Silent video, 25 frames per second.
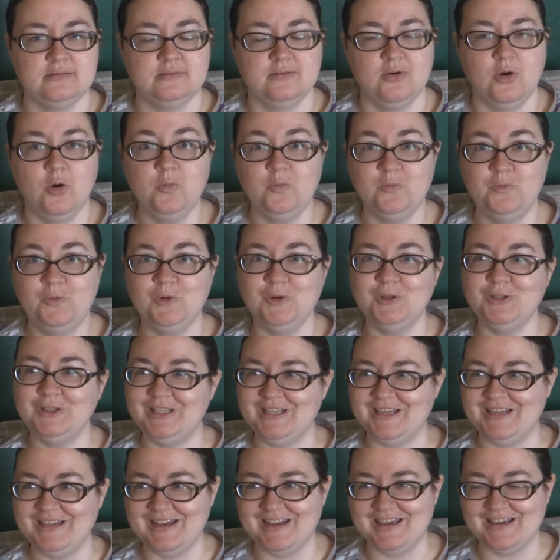
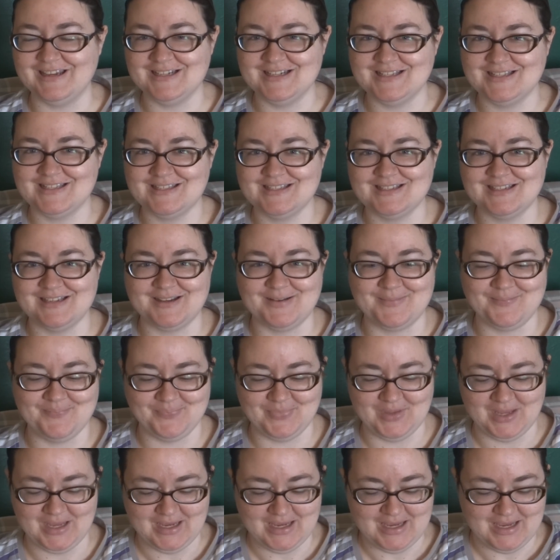hopefully nice
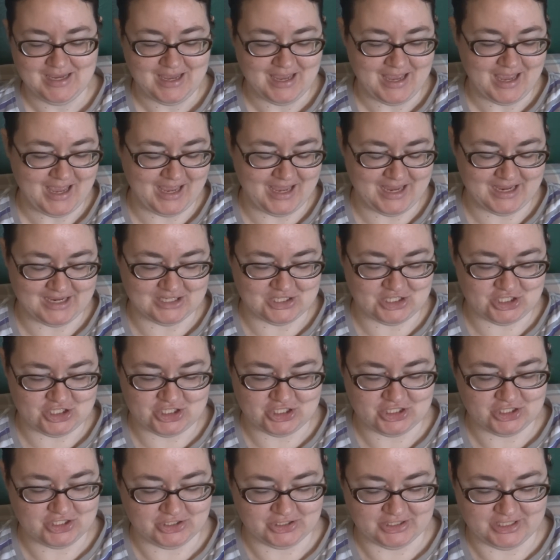um,
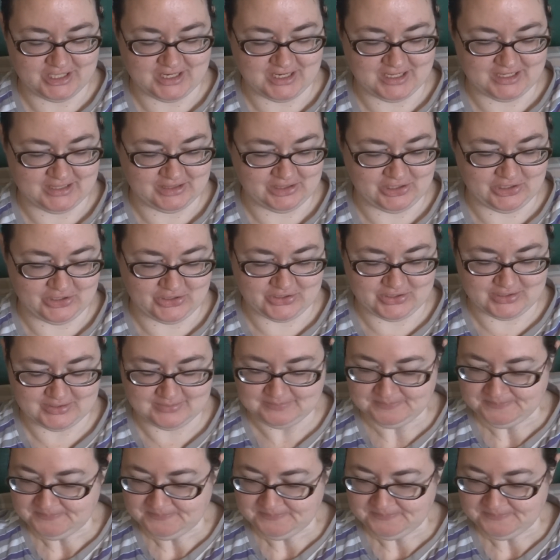aged linen look.